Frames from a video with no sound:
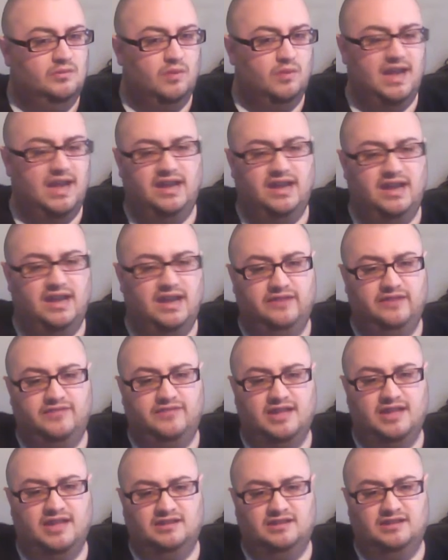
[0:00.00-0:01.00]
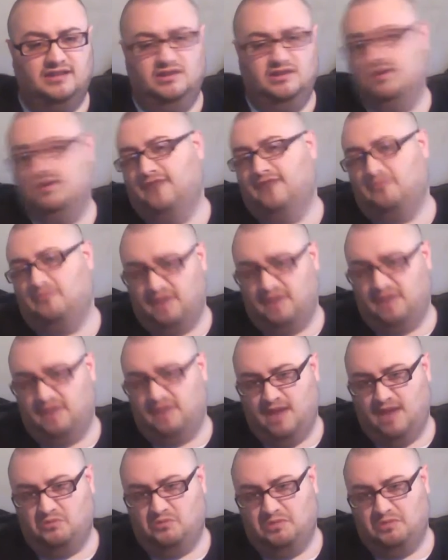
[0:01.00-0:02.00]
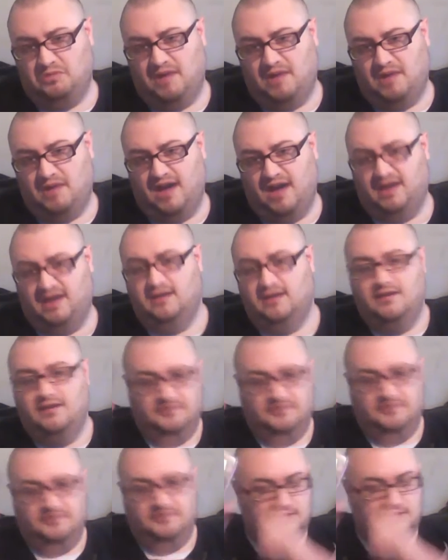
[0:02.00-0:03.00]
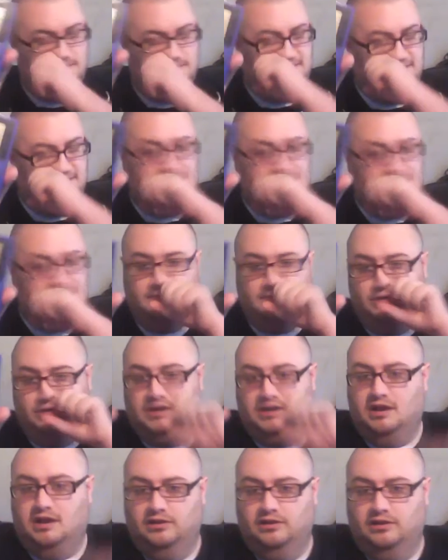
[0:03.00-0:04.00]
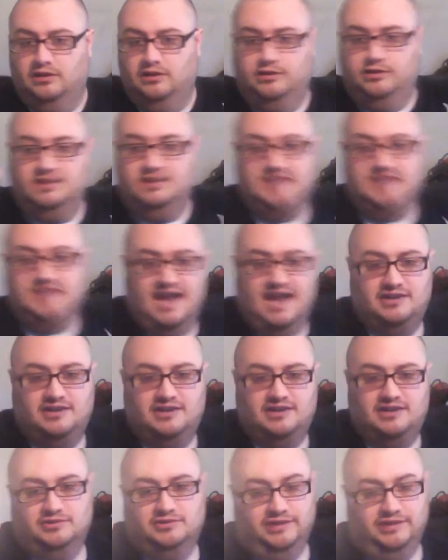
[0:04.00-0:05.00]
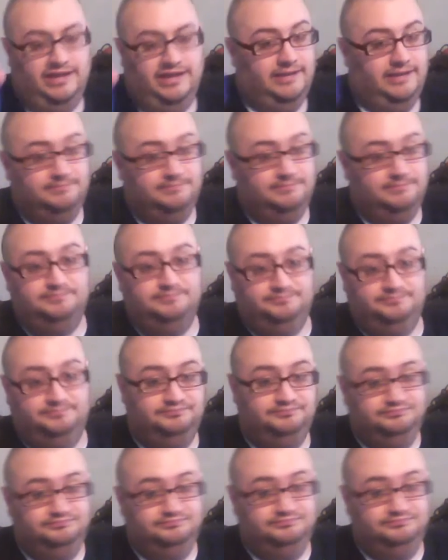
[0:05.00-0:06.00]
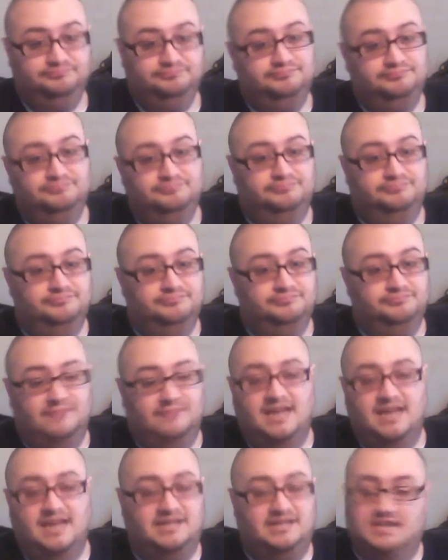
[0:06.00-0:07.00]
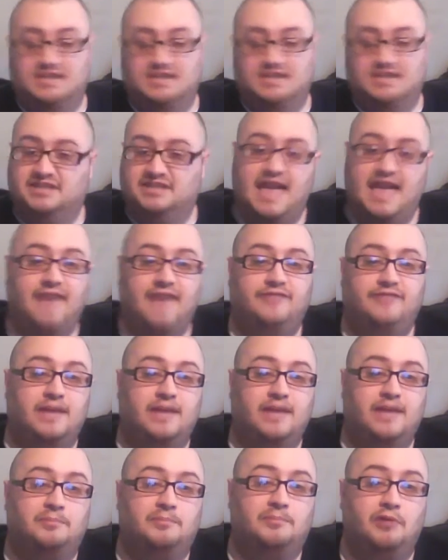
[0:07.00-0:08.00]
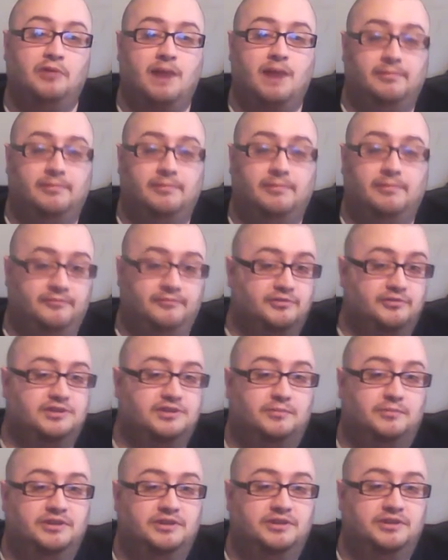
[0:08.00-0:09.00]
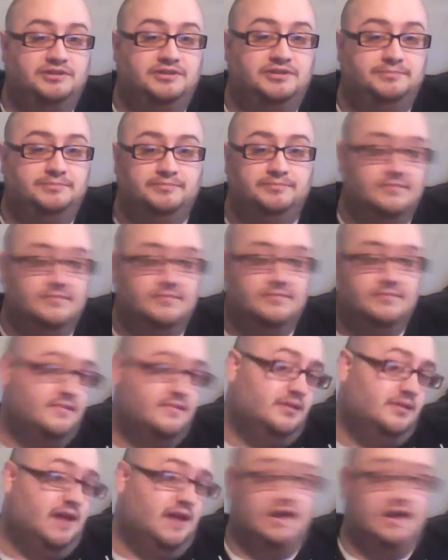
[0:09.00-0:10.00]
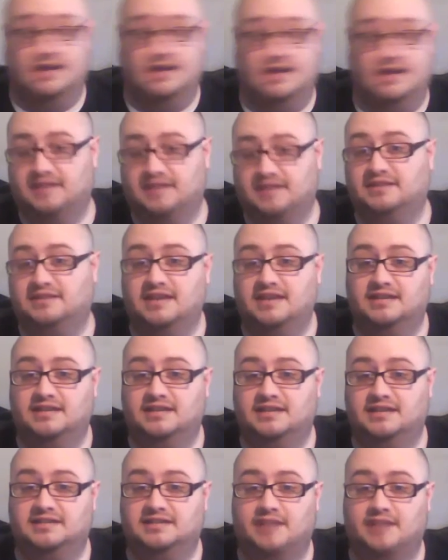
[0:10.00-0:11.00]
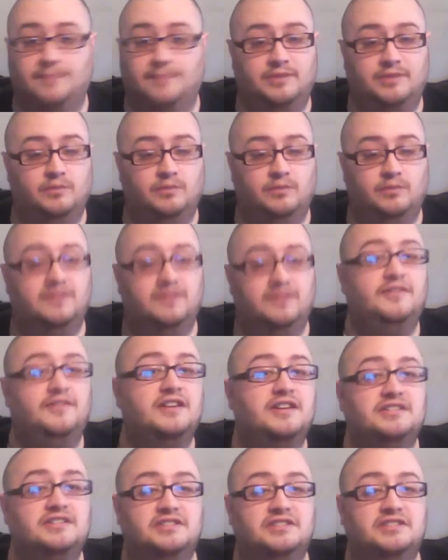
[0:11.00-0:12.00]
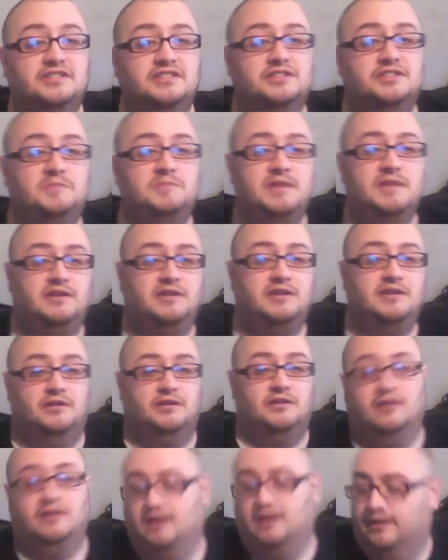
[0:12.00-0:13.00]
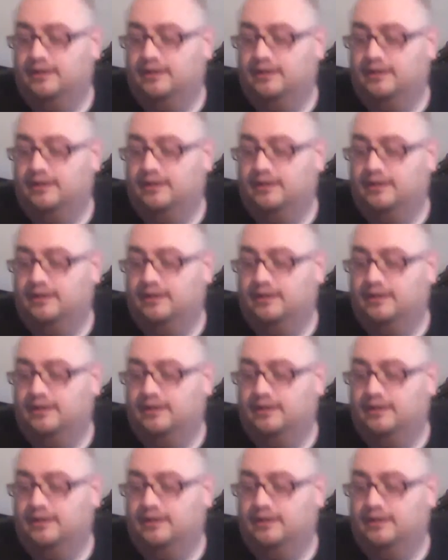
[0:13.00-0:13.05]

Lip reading: wave that you get from the Game Boy Pocket. For some reason, the Game Boy Color is actually, it doesn't have that problem for some reason. I guess they did something with fixing the speaker.